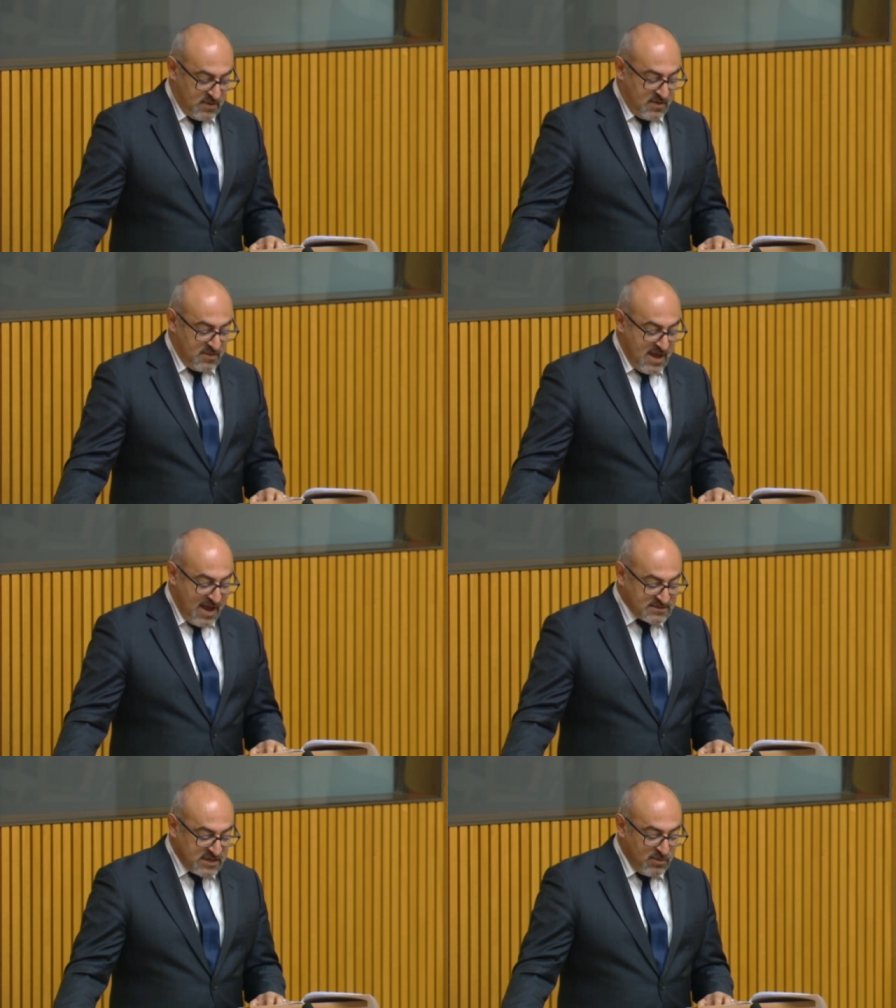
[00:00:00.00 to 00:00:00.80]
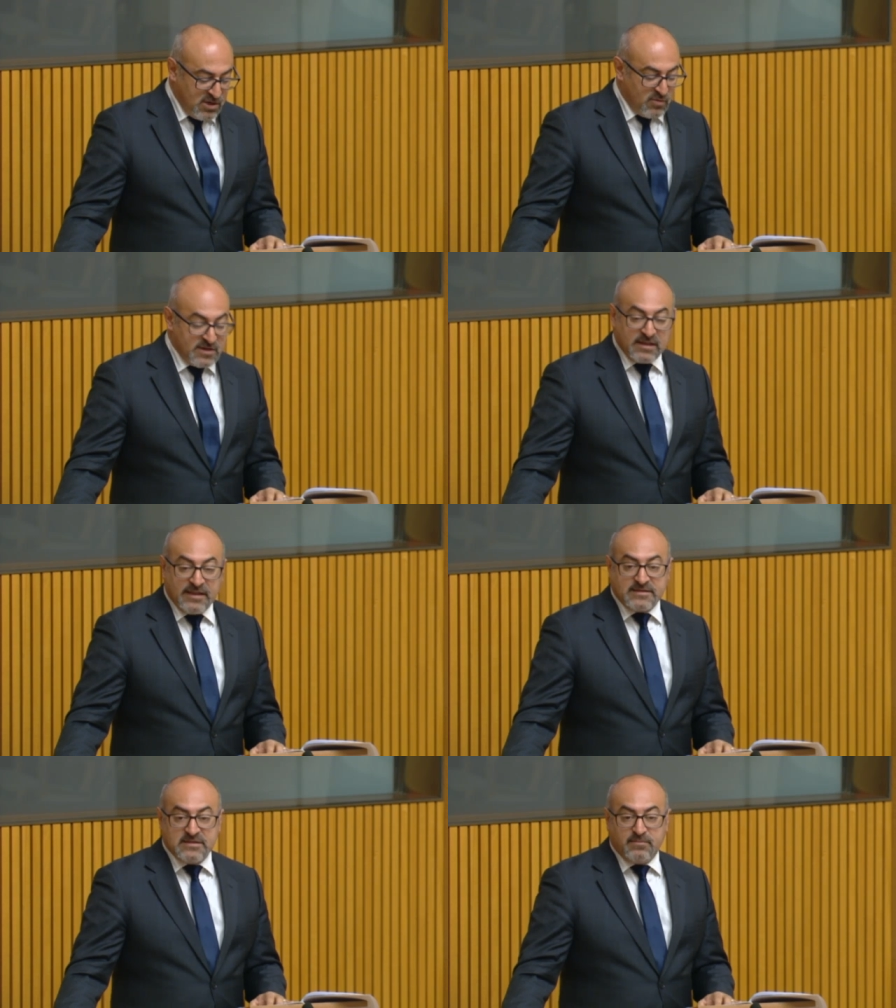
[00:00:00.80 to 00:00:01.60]
The arts community were
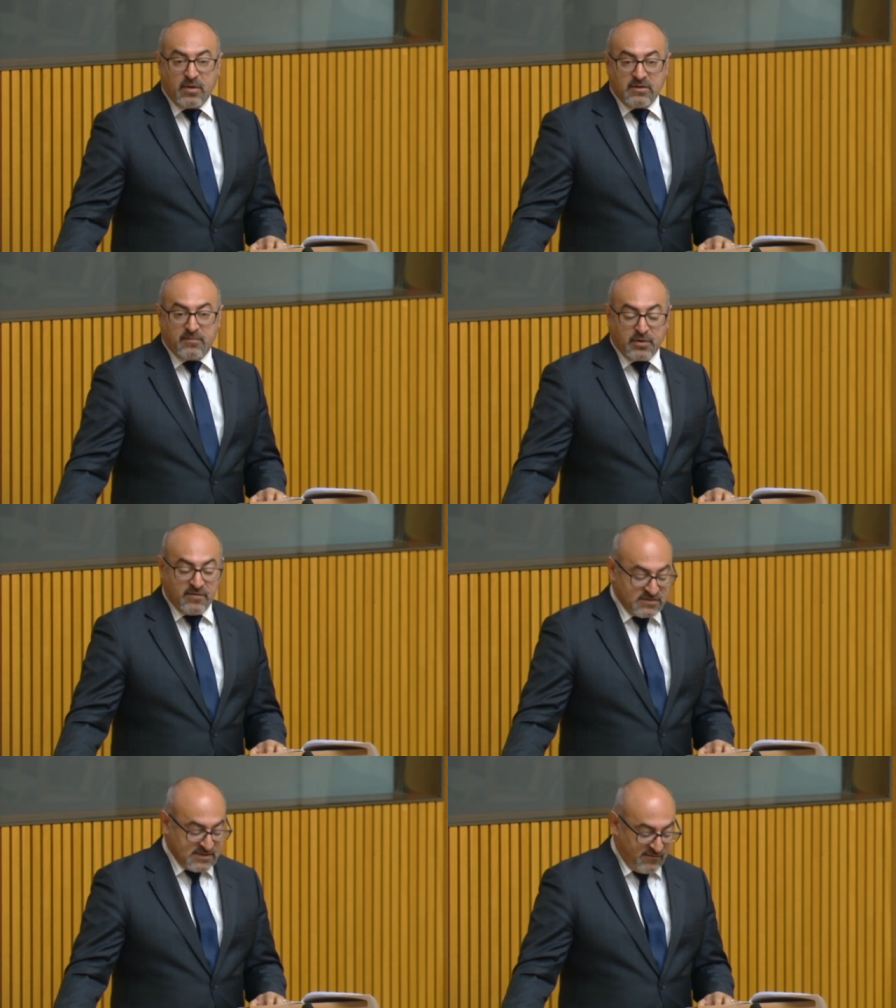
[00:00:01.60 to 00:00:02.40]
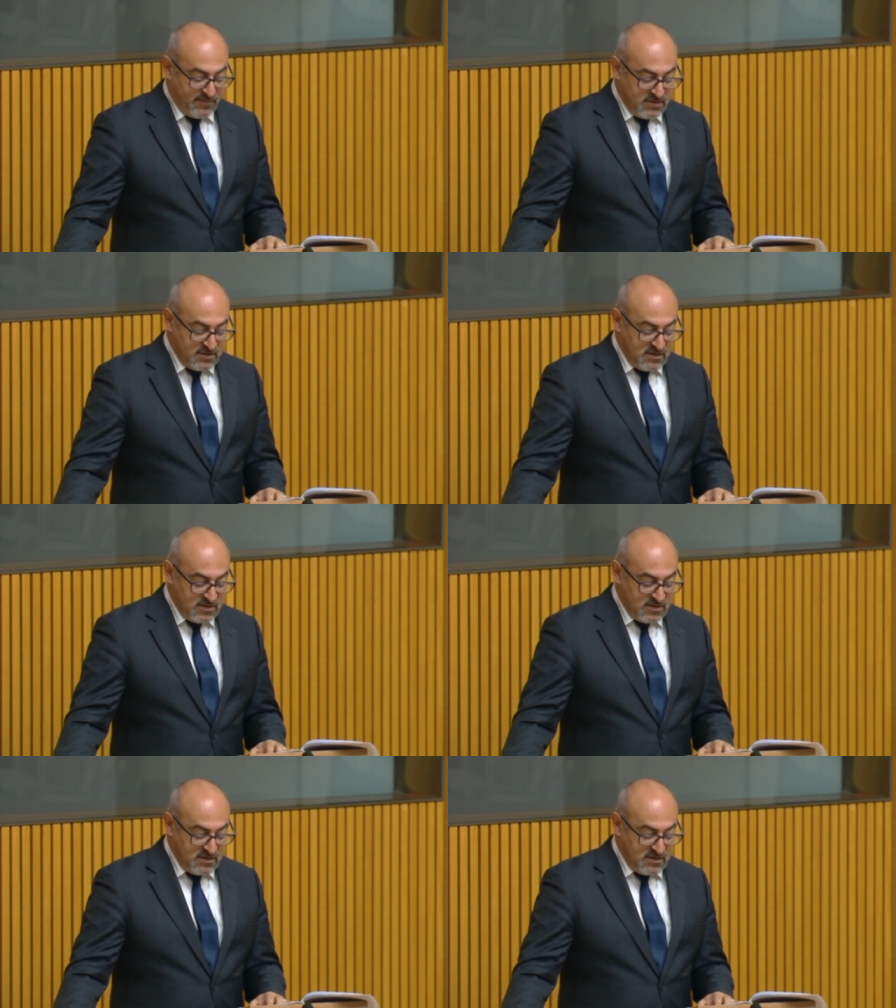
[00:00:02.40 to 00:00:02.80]
neglected by the previous government.